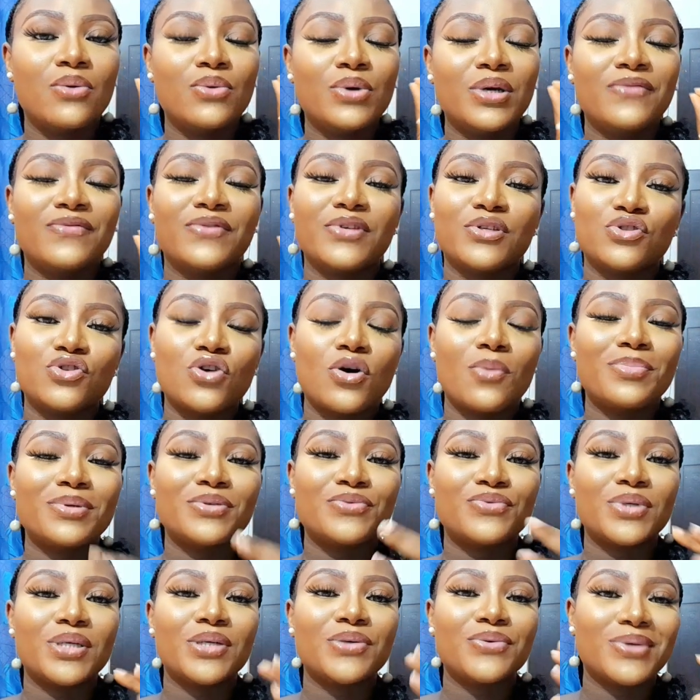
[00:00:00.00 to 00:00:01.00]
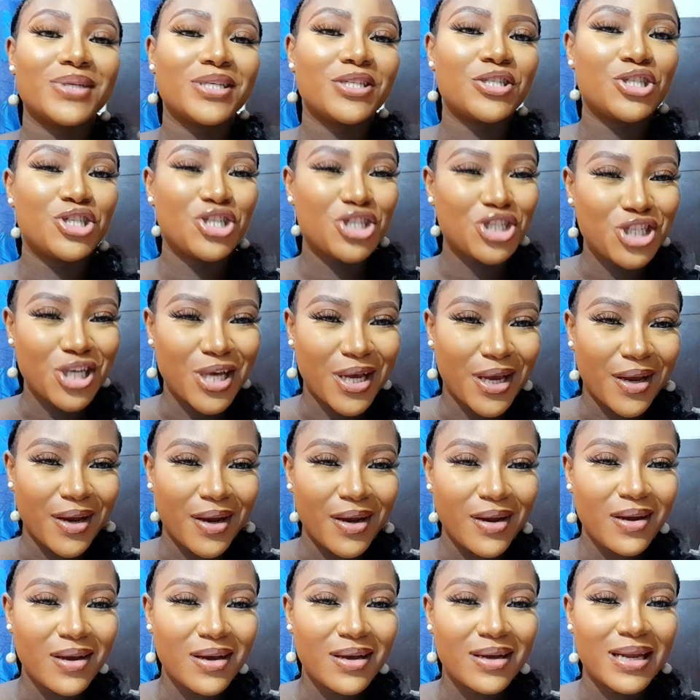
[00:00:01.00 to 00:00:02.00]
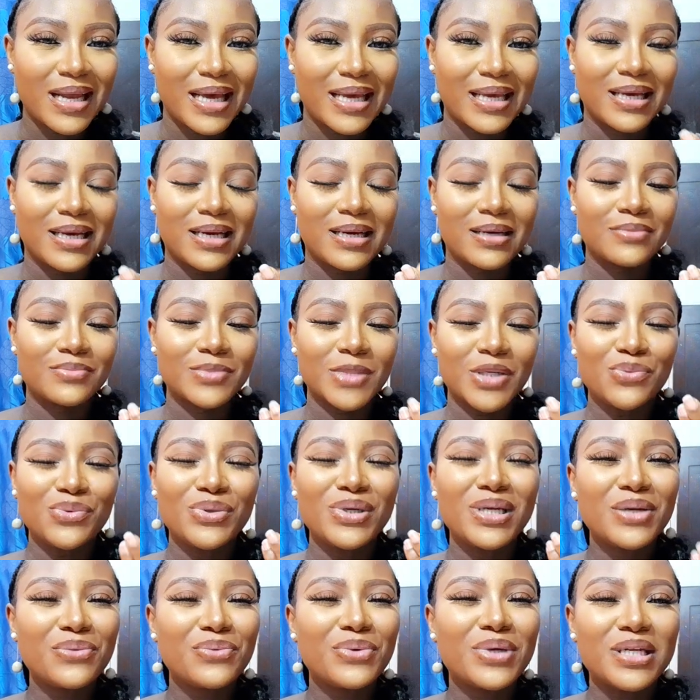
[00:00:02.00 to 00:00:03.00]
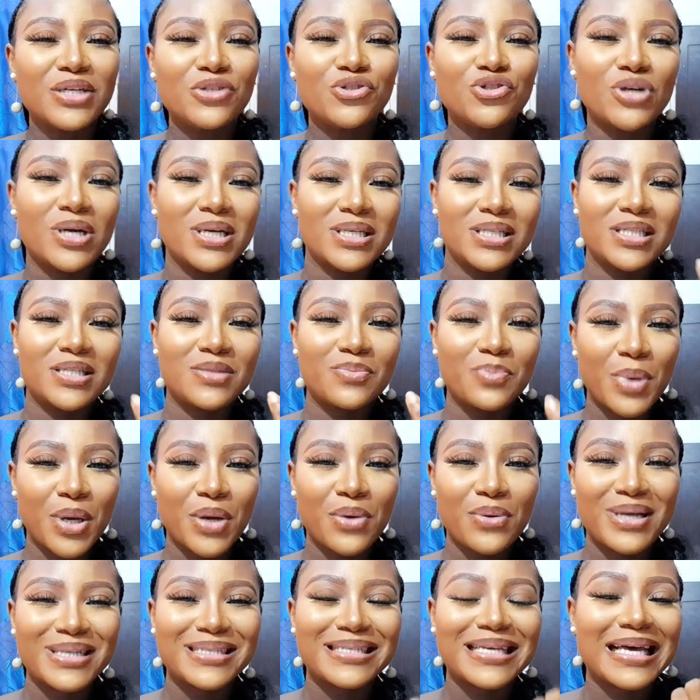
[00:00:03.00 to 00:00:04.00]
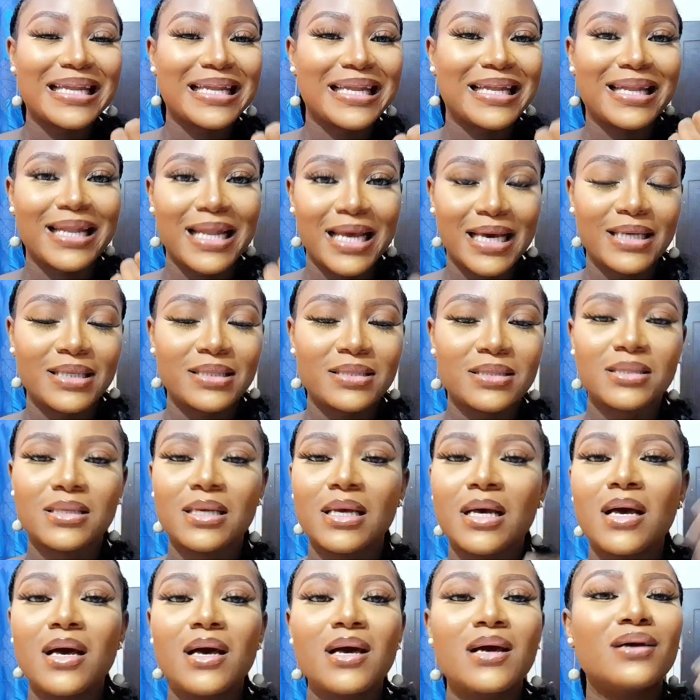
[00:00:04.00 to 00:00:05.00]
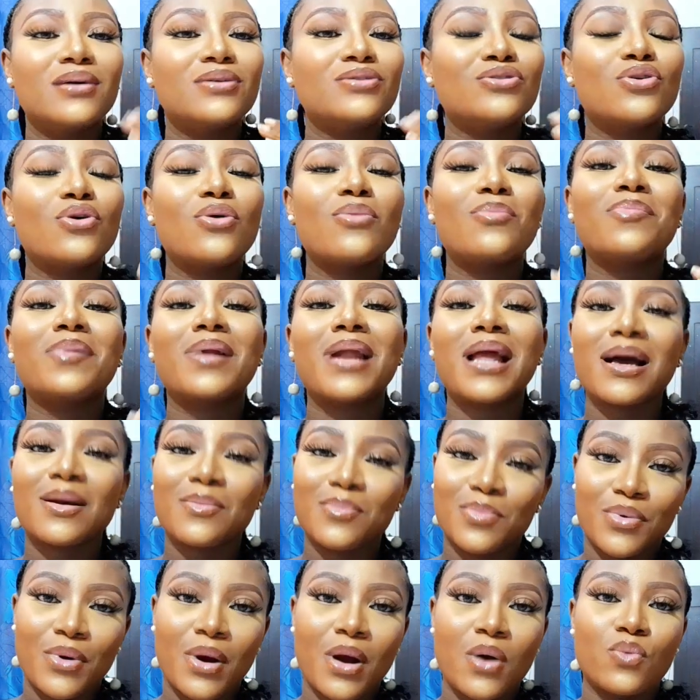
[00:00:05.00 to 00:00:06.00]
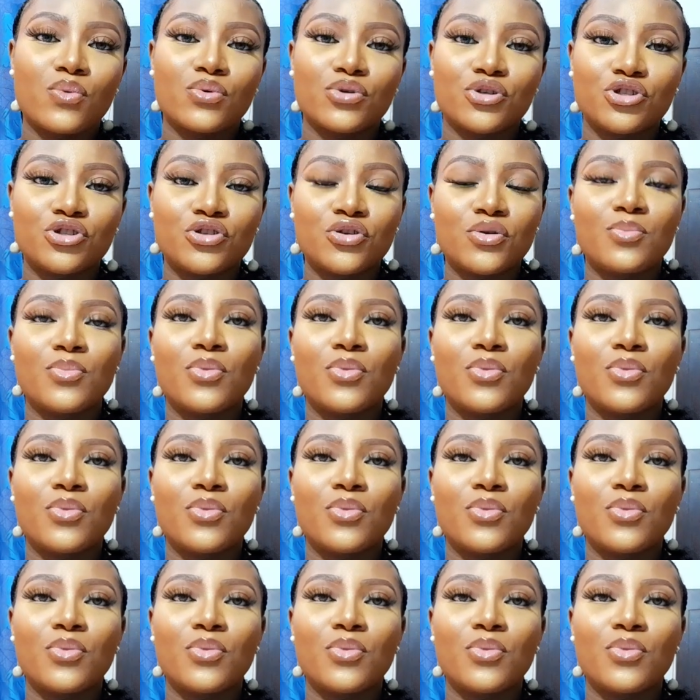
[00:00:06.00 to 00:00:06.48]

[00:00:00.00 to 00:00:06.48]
if the top is really sheer, like really transparent and light, your black bra will show.